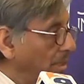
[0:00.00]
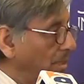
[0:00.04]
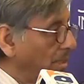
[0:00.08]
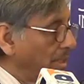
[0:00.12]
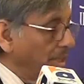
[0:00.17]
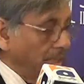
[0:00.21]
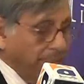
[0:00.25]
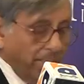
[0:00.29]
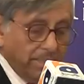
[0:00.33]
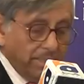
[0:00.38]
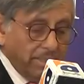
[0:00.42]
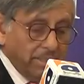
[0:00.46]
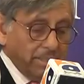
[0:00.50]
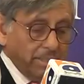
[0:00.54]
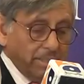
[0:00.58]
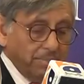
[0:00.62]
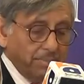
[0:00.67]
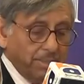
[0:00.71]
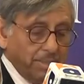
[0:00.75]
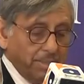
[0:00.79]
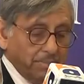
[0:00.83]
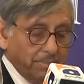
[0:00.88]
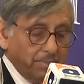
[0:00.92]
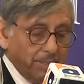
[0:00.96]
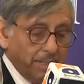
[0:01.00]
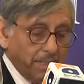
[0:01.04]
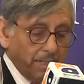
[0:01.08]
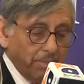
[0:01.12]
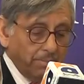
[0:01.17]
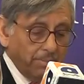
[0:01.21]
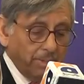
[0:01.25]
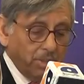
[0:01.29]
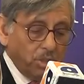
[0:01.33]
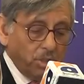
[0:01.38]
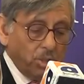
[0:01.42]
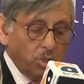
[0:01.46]
terrorism has
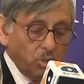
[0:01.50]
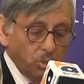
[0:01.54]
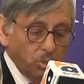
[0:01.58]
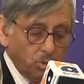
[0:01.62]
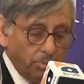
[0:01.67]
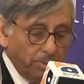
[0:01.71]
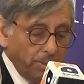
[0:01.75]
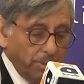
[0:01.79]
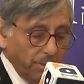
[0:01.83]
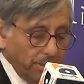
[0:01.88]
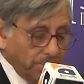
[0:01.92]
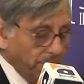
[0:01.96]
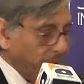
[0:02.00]
become a global